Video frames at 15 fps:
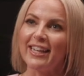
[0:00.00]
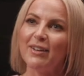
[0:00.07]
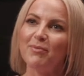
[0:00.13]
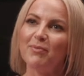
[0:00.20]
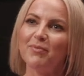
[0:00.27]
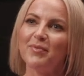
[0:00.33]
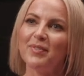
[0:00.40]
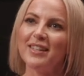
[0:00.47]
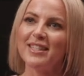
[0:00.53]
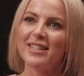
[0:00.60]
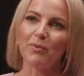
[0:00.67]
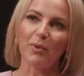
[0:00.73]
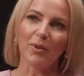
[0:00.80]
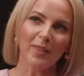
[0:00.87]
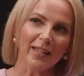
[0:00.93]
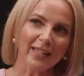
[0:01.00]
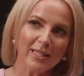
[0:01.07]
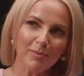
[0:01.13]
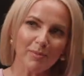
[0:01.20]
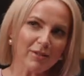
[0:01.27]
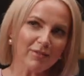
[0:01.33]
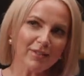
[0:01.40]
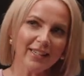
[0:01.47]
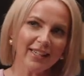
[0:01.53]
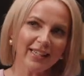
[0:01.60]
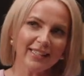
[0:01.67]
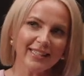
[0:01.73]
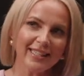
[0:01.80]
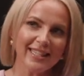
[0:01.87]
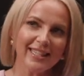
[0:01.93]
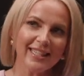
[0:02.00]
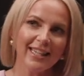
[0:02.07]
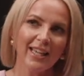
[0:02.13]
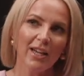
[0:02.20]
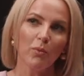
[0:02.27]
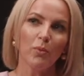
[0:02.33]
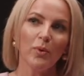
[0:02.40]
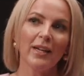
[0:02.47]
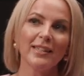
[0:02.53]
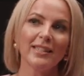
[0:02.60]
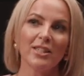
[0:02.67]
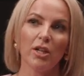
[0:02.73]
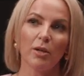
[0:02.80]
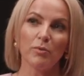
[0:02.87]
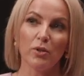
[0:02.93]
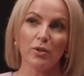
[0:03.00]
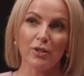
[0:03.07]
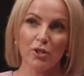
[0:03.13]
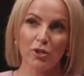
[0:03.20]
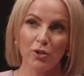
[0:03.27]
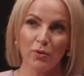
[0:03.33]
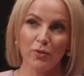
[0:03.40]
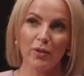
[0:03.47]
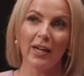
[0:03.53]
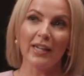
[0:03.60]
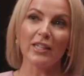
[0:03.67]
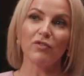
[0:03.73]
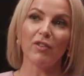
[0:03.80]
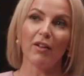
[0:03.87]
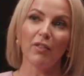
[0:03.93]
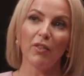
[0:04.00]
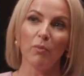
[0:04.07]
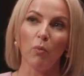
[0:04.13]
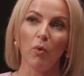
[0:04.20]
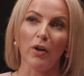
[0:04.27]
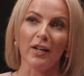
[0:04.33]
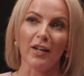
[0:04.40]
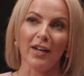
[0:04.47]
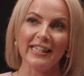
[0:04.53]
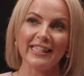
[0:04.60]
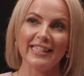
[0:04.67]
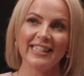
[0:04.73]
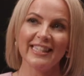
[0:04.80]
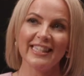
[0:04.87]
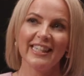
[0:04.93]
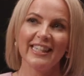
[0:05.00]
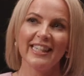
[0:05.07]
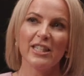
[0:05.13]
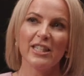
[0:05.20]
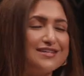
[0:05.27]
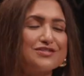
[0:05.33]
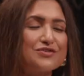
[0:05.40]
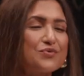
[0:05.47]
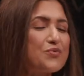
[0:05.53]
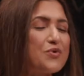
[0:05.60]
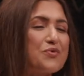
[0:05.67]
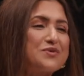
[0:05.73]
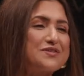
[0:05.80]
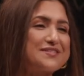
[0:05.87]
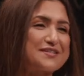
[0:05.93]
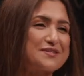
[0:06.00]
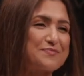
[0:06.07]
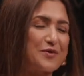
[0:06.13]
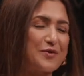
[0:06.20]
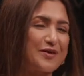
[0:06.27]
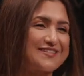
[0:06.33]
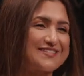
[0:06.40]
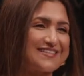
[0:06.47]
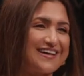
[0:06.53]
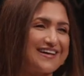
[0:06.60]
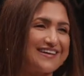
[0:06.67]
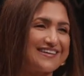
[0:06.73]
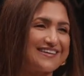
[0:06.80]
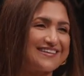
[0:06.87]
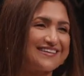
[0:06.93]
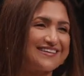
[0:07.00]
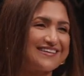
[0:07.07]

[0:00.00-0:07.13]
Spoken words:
Is it worth the experience? Mm-hmm. We ended up doing two nights rather than one night. Big so bucket what was the experience tick. Like?